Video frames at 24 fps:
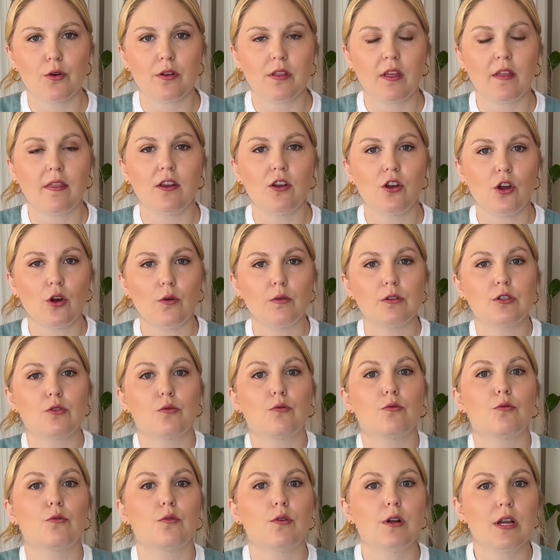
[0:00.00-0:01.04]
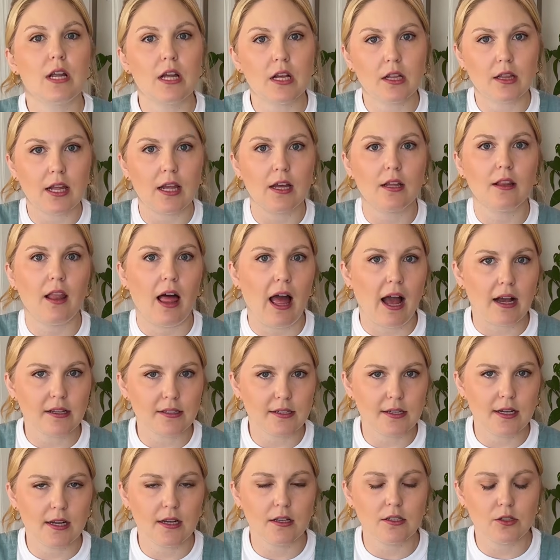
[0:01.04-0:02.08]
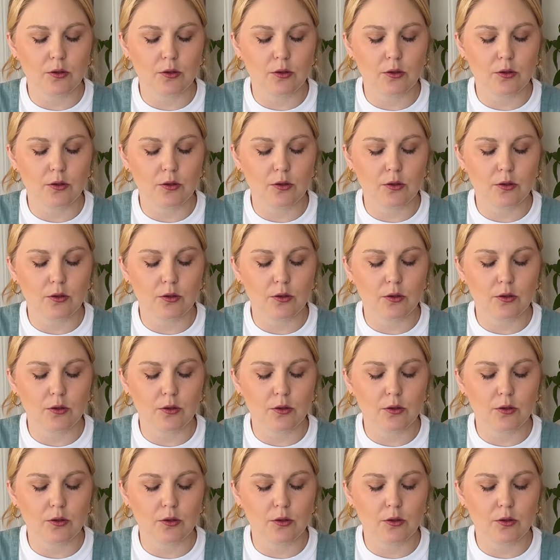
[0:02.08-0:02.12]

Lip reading: that the dough is really elastic,